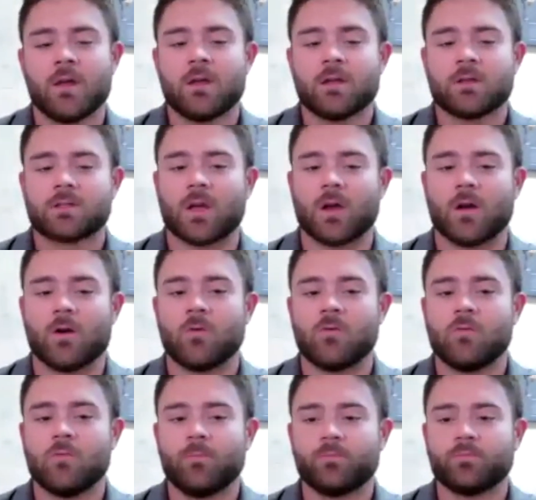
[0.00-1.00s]

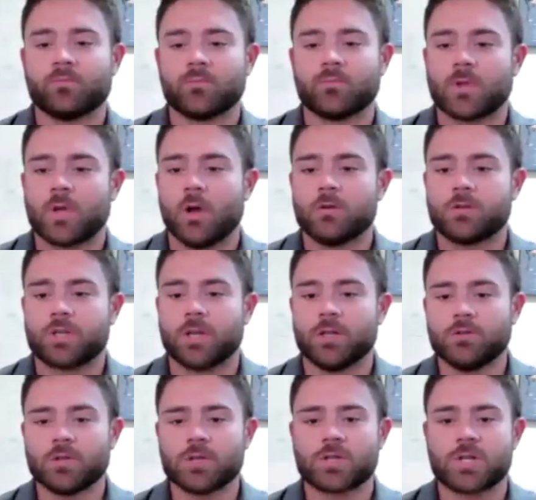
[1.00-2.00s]
So, Coach, can you
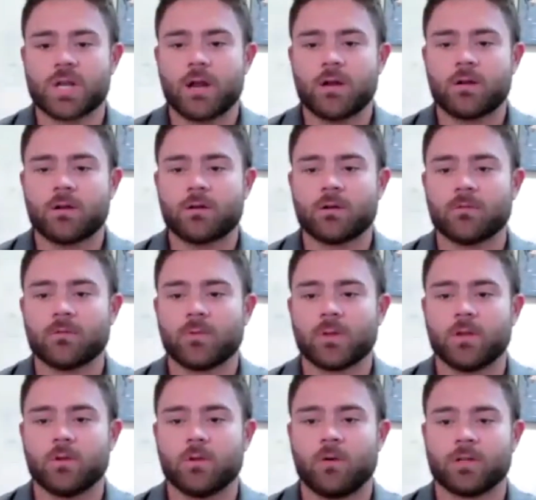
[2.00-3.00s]
just share with
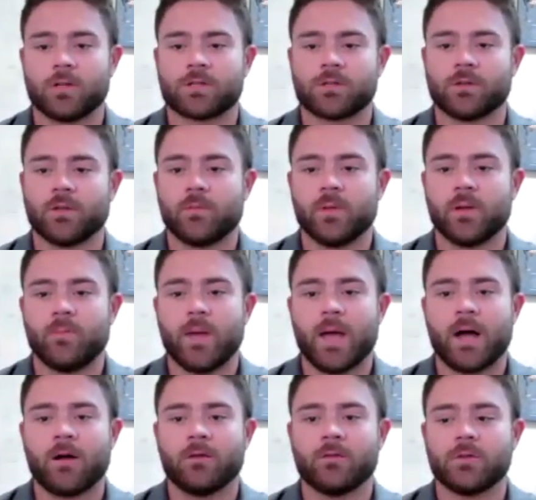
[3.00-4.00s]
the audience a little bit
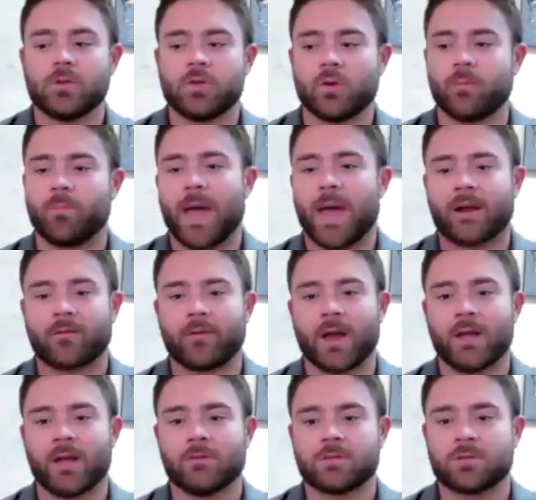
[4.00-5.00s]
about your
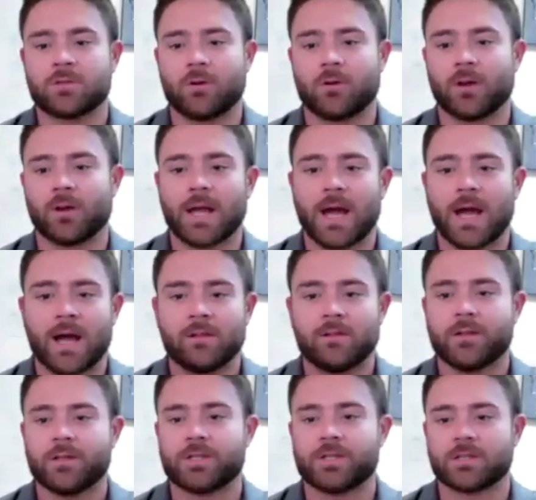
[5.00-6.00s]
background starting in
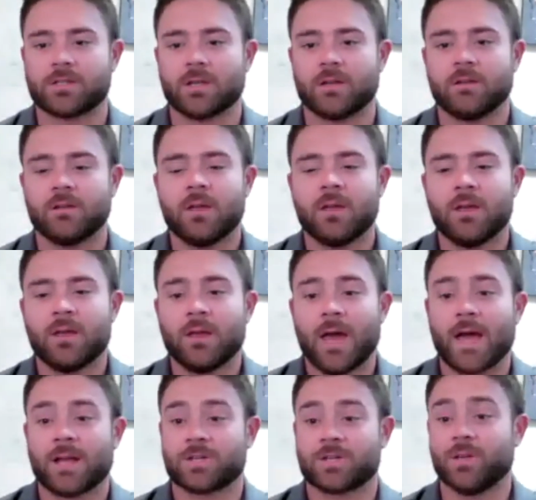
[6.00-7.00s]
college as a
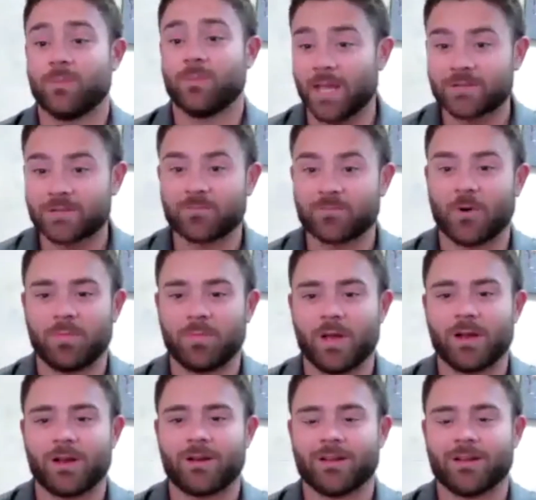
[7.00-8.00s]
actually baseball
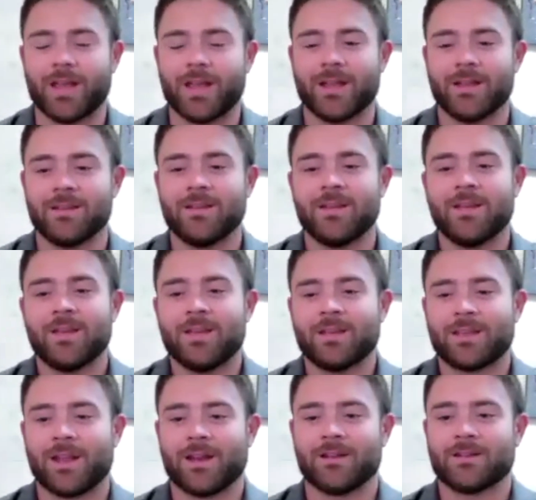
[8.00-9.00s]
player and then
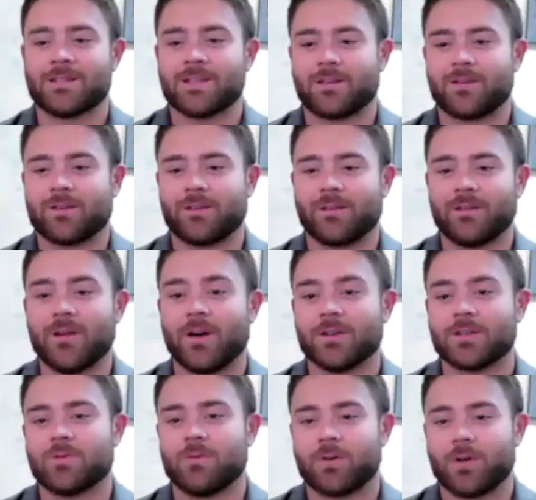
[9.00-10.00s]
getting into high
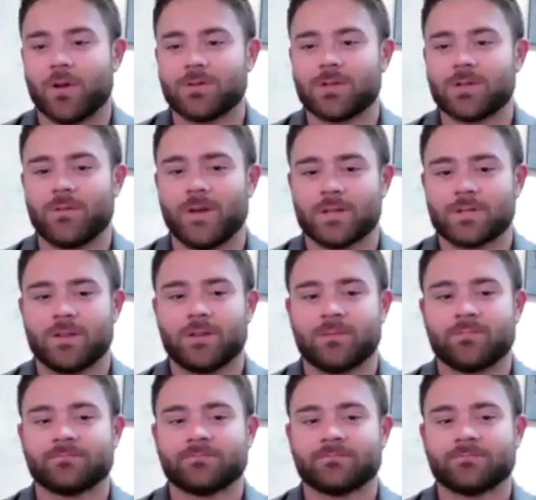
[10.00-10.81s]
school coaching eventually?